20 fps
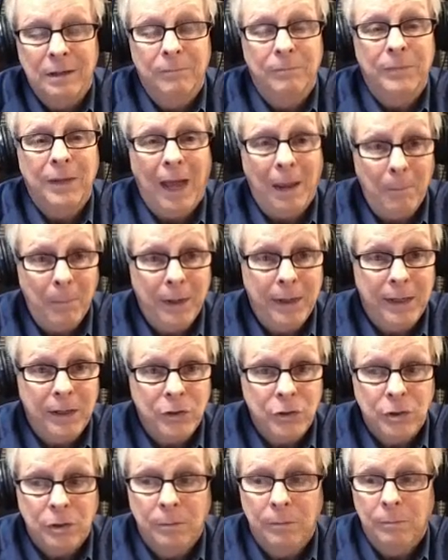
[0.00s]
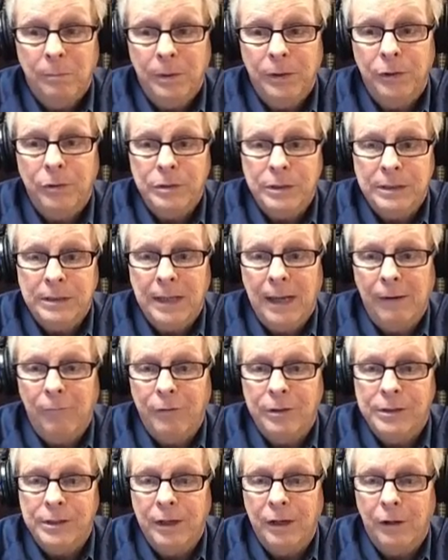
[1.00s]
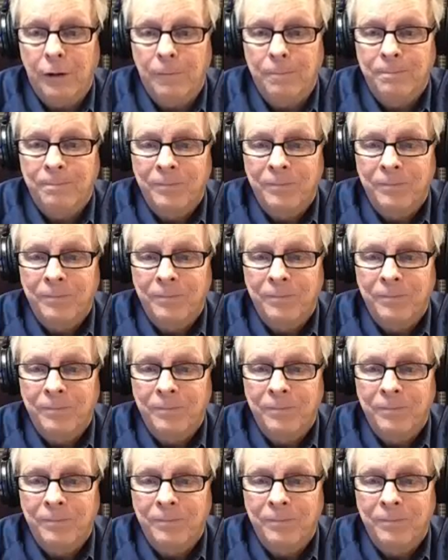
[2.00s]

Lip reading: Not much, but there's a slight risk there.